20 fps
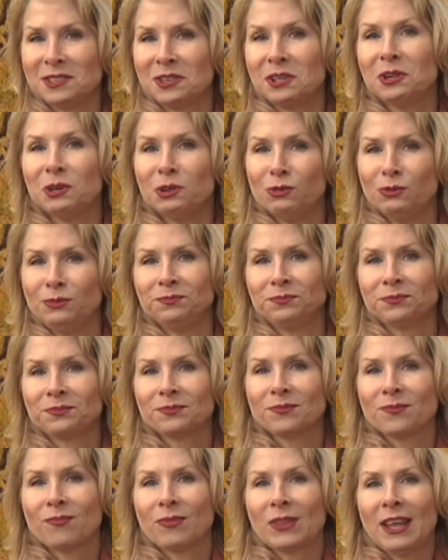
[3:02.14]
too
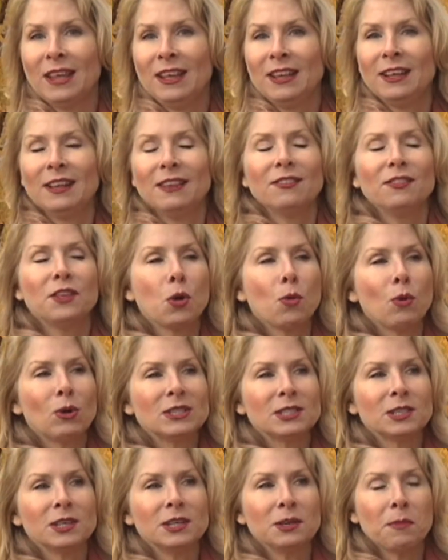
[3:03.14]
there
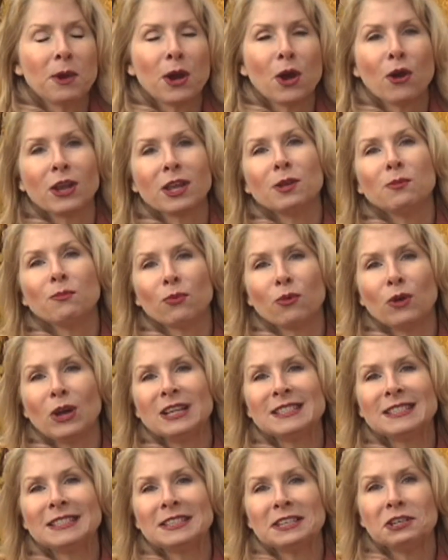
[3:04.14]
was an American
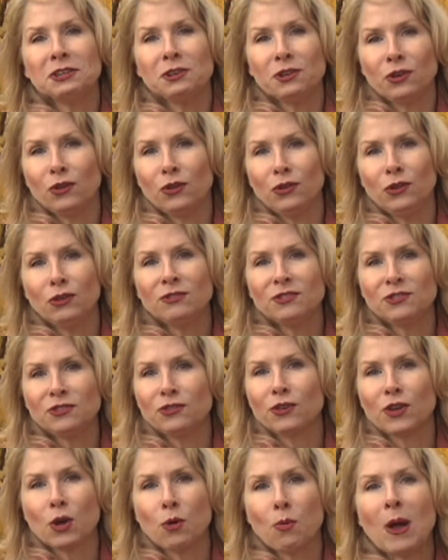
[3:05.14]
president who used
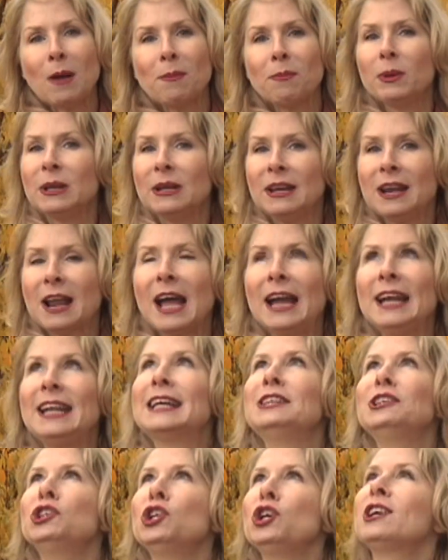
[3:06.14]
to go up at night
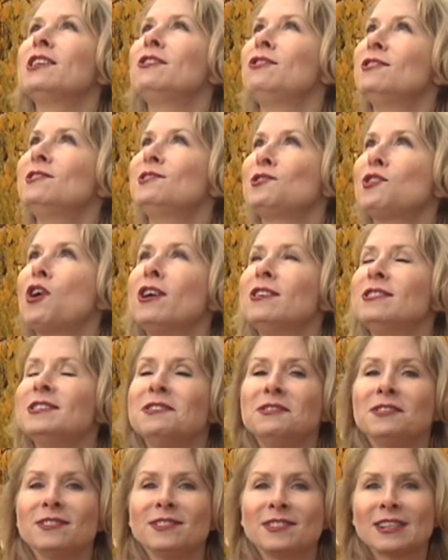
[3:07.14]
and look at the stars
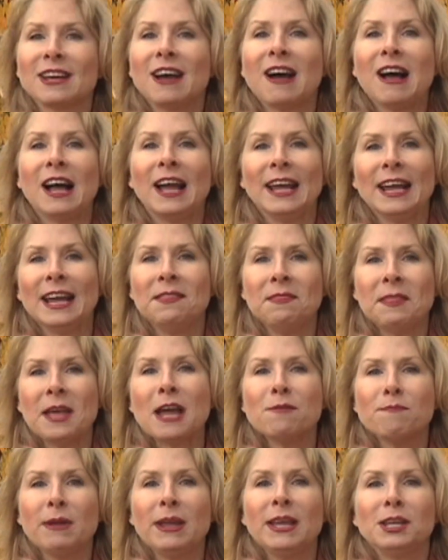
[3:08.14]
in the sky, and
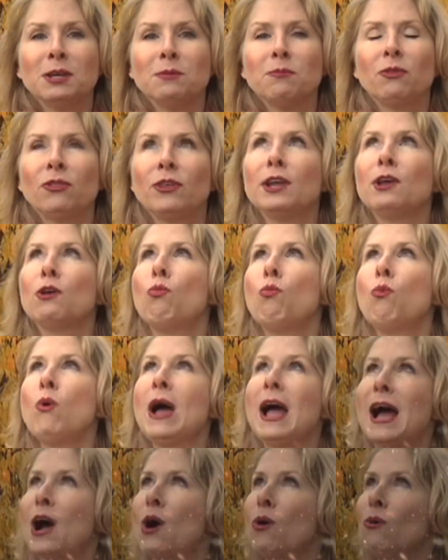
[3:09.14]
that made him think,
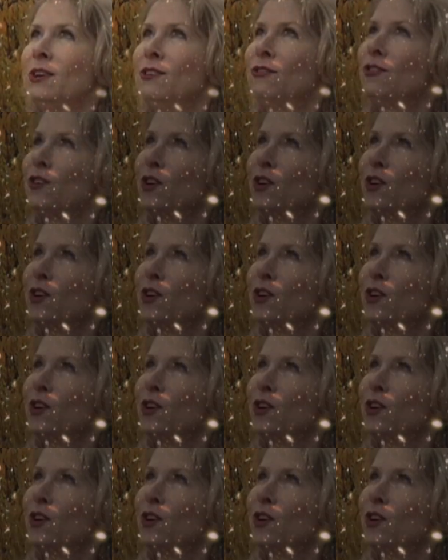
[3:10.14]
wow, if